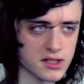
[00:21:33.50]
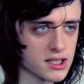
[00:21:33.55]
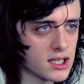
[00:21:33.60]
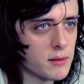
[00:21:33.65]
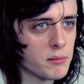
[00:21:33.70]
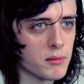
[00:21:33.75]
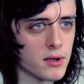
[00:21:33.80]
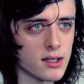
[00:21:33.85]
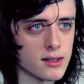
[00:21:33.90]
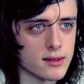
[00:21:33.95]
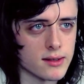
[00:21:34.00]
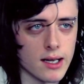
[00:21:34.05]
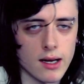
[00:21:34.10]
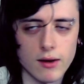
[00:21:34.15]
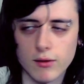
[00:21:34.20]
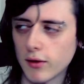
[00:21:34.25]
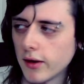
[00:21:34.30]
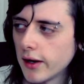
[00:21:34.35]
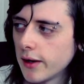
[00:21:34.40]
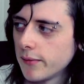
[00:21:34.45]
Simple as
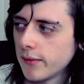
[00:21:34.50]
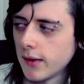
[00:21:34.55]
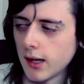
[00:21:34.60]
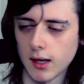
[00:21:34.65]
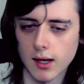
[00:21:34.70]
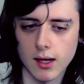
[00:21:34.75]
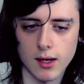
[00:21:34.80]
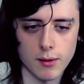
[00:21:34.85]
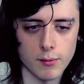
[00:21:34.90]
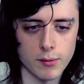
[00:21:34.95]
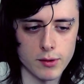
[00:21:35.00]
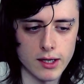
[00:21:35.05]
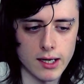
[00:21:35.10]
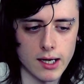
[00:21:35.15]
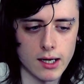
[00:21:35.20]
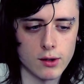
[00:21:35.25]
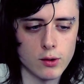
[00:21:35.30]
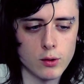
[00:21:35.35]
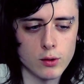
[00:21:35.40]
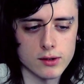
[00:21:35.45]
that, right? But then
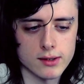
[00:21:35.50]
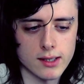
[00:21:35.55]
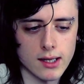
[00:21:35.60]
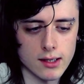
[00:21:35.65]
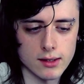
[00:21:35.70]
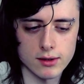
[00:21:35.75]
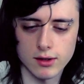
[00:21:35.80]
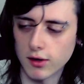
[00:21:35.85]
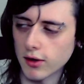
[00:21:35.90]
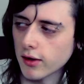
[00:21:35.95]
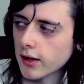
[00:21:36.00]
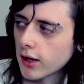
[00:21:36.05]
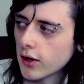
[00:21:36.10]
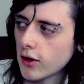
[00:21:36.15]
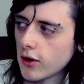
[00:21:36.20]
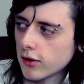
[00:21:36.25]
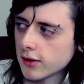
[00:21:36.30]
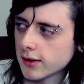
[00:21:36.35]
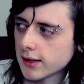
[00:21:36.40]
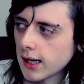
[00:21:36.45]
I noticed that there's another
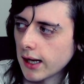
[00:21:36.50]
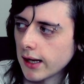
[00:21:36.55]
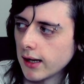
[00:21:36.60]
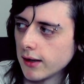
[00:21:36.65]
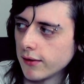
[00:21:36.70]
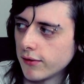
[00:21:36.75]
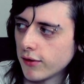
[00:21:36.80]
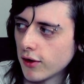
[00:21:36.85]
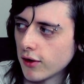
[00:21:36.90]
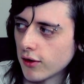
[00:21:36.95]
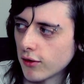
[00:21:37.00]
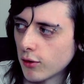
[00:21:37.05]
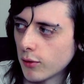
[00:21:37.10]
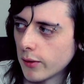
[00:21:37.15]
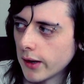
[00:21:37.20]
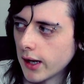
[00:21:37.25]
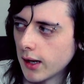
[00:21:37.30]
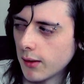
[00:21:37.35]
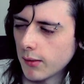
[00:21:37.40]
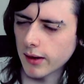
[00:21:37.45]
guard slightly further
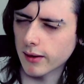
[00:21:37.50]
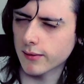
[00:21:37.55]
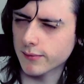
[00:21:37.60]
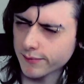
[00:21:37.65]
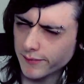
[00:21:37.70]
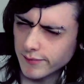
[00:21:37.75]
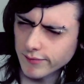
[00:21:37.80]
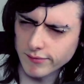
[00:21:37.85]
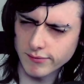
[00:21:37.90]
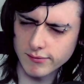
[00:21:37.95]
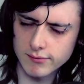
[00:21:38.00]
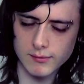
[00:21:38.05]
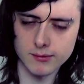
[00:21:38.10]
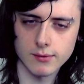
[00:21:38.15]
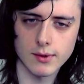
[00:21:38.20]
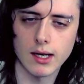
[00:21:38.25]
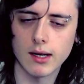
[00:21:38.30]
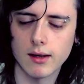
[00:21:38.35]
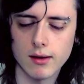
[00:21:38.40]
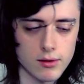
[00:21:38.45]
away, and I'm like,
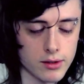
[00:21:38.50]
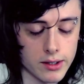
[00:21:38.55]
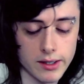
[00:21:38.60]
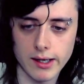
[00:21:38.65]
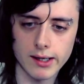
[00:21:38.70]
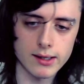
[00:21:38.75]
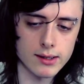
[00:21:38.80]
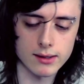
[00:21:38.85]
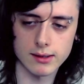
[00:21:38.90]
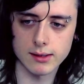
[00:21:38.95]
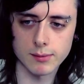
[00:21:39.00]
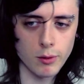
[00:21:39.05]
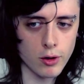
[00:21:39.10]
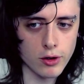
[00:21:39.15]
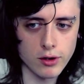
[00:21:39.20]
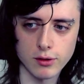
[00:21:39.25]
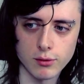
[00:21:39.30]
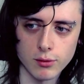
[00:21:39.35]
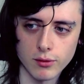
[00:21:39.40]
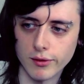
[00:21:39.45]
okay, I didn't
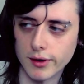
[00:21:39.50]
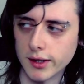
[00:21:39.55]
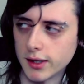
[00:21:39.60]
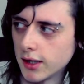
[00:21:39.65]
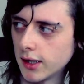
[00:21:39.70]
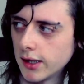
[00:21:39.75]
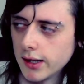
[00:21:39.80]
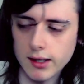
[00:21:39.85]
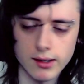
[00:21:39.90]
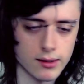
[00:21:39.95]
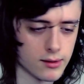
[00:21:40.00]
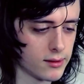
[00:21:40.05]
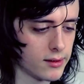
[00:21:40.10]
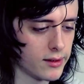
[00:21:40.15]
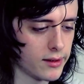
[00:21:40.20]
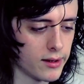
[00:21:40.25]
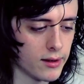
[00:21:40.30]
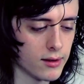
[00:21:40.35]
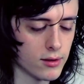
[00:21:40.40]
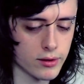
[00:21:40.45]
spot you originally.
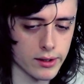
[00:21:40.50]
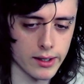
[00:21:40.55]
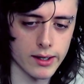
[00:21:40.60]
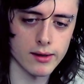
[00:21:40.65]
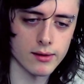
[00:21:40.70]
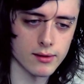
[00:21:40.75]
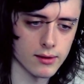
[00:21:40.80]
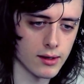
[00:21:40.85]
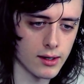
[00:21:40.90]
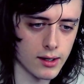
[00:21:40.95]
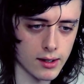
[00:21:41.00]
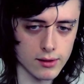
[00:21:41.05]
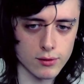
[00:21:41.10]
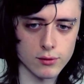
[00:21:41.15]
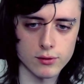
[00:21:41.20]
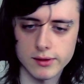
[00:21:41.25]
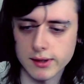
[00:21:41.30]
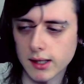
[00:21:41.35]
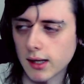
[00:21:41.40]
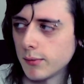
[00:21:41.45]
Okay, I'll go
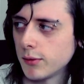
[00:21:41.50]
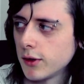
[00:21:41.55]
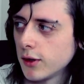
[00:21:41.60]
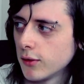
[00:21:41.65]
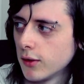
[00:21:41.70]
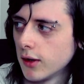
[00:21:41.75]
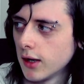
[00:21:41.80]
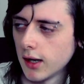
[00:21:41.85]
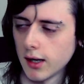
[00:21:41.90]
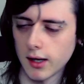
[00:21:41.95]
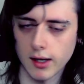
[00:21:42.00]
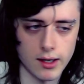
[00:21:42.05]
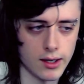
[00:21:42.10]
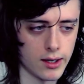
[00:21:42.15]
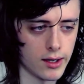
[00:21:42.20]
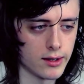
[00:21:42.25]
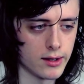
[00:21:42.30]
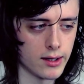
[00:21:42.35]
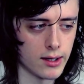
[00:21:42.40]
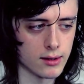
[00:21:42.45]
and stab you.
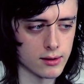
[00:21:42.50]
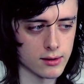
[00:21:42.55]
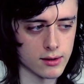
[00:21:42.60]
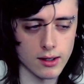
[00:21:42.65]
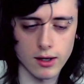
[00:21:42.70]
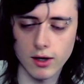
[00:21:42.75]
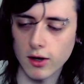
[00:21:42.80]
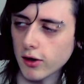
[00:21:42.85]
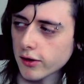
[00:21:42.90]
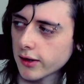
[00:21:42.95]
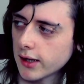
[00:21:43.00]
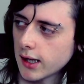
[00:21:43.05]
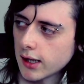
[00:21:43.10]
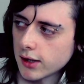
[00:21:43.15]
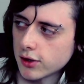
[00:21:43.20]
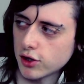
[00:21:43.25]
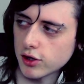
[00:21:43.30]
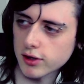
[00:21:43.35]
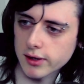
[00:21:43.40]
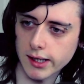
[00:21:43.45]
And then the guard that I
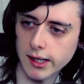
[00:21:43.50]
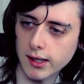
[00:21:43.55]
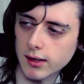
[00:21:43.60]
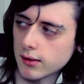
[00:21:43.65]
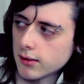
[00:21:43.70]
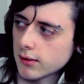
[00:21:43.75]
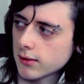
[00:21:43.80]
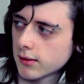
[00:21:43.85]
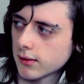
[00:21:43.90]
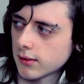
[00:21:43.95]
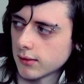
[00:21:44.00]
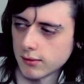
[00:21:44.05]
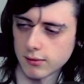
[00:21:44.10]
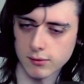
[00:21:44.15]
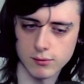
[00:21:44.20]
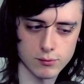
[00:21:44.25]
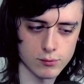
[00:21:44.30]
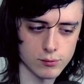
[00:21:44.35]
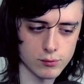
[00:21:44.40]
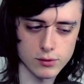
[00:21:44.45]
just killed
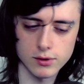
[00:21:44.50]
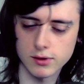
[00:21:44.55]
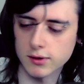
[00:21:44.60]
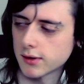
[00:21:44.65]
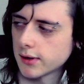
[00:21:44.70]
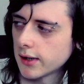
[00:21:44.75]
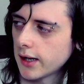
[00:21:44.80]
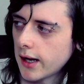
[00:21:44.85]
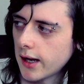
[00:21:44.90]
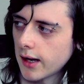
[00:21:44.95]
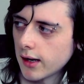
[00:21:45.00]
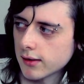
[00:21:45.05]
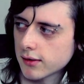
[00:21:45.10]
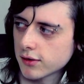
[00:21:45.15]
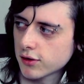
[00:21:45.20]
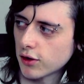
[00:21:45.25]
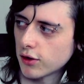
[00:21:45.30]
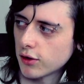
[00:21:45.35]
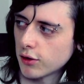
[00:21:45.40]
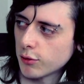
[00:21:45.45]
was
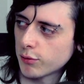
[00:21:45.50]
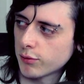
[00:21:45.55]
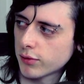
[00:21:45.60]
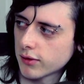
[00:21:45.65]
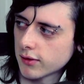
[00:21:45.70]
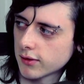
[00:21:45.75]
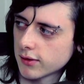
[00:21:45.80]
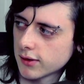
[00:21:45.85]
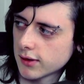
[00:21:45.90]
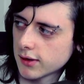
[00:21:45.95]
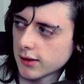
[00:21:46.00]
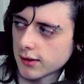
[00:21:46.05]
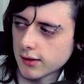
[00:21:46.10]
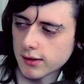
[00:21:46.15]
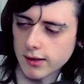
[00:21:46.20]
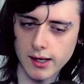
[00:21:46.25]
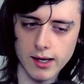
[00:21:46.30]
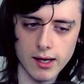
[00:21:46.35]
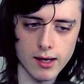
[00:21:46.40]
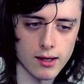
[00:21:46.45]
stood up
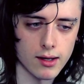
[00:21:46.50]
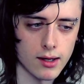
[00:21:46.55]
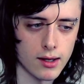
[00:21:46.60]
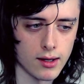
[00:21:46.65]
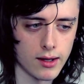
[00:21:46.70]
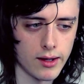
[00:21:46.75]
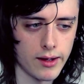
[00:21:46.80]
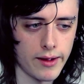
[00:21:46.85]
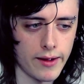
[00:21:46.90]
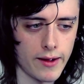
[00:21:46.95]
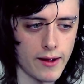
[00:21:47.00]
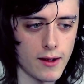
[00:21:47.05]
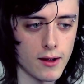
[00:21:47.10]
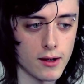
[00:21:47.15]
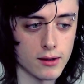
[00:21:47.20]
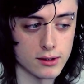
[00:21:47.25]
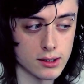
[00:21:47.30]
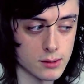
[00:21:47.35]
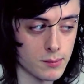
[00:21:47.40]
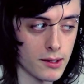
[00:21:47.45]
there.
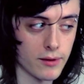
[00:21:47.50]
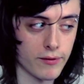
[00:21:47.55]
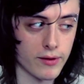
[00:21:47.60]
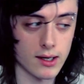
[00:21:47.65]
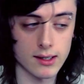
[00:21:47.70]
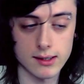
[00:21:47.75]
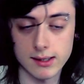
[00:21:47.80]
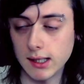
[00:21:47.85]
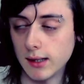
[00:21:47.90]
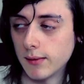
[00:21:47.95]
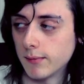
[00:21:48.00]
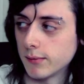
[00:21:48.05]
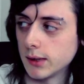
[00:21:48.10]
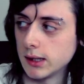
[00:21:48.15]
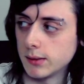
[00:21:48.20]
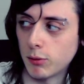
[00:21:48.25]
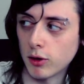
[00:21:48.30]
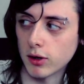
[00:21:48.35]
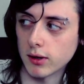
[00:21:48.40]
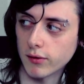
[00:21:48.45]
Despite the fact I'd seen
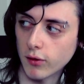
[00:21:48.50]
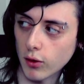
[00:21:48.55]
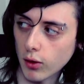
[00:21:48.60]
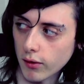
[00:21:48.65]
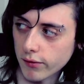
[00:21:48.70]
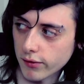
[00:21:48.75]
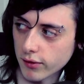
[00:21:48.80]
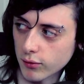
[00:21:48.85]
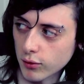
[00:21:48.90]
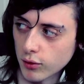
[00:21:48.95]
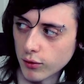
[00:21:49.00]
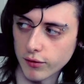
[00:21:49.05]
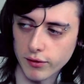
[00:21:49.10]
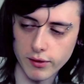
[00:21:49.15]
his body fall off the roof.